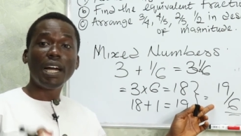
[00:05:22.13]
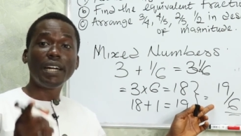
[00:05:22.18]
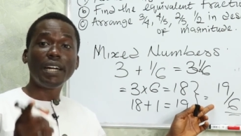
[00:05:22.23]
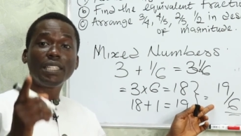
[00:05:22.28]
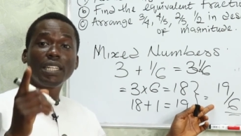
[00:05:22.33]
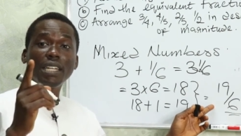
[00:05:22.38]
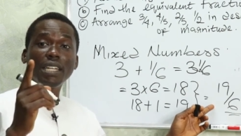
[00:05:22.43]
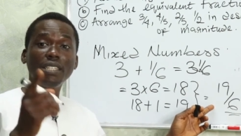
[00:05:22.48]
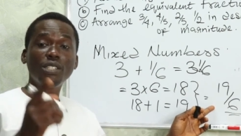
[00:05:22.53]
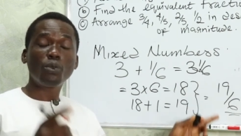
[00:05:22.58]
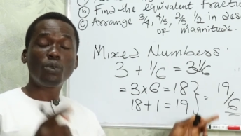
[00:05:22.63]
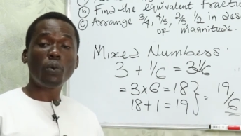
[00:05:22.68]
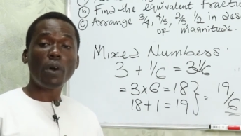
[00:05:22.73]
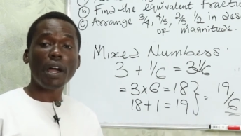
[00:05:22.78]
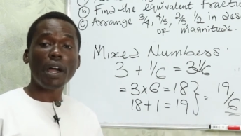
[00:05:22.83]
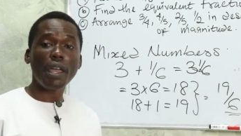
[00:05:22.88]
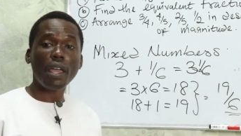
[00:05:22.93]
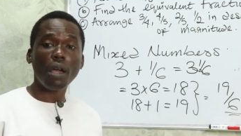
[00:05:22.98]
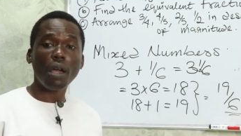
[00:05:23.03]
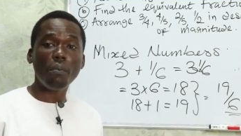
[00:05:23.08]
and that is
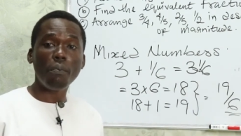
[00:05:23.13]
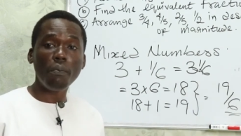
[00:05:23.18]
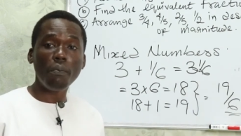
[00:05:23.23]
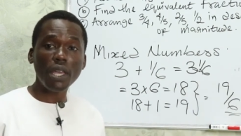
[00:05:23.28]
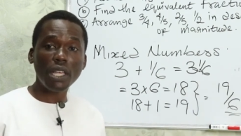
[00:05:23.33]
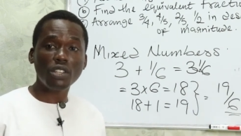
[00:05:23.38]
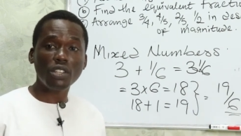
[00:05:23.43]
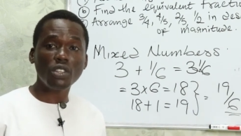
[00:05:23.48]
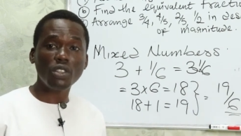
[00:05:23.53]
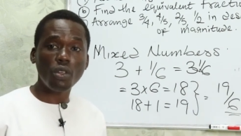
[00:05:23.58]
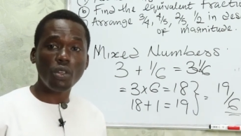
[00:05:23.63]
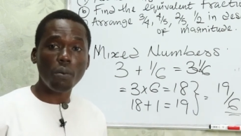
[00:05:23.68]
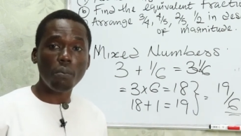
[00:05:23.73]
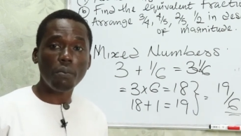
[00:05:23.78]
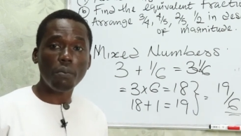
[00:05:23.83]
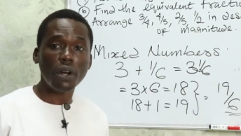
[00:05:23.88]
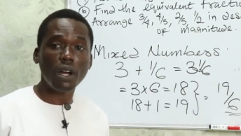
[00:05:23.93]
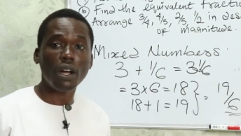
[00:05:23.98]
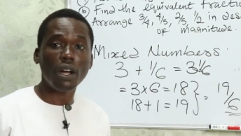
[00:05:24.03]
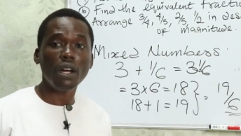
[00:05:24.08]
why a mixed
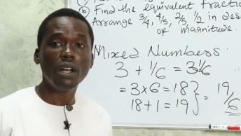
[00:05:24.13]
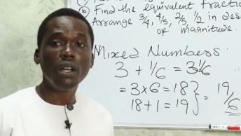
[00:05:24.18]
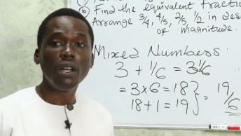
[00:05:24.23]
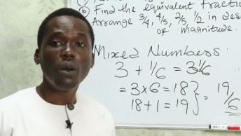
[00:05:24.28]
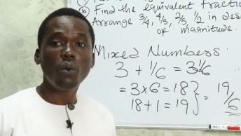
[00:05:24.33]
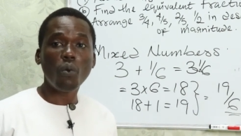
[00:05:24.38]
number